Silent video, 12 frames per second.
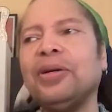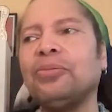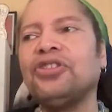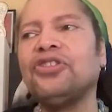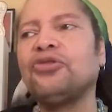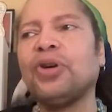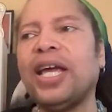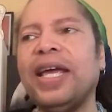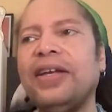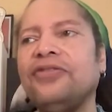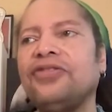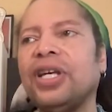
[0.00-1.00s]
It was
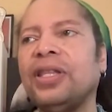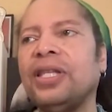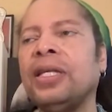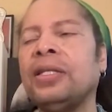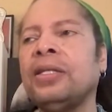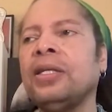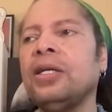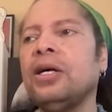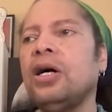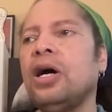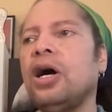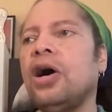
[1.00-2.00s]
strange. And then,
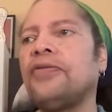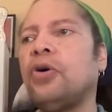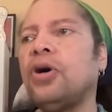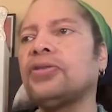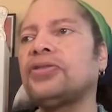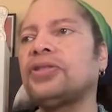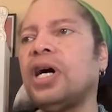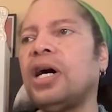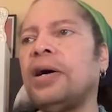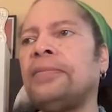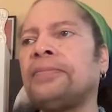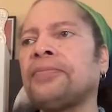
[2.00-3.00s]
of course,
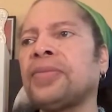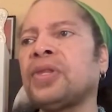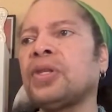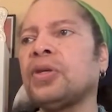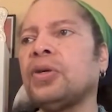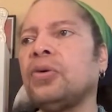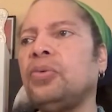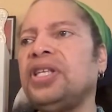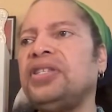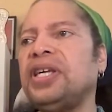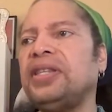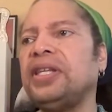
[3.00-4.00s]
we
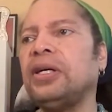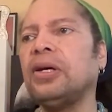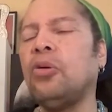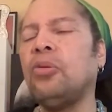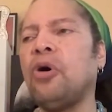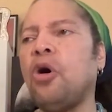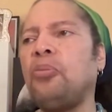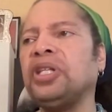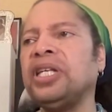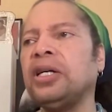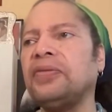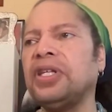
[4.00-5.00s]
did the
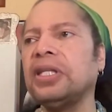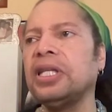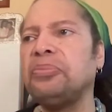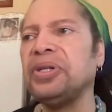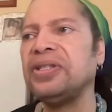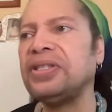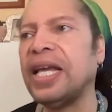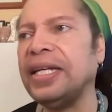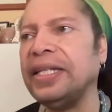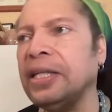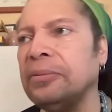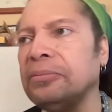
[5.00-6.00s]
opening of the Olympic
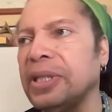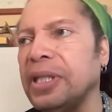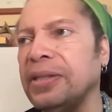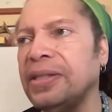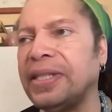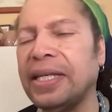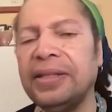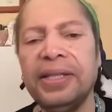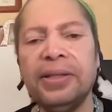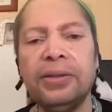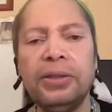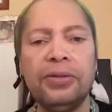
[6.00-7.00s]
Stadium in Sydney
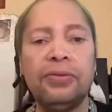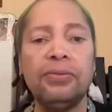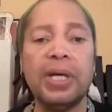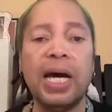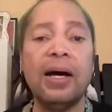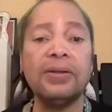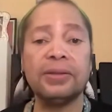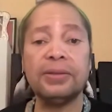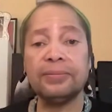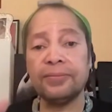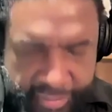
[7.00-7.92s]
in the year 2000.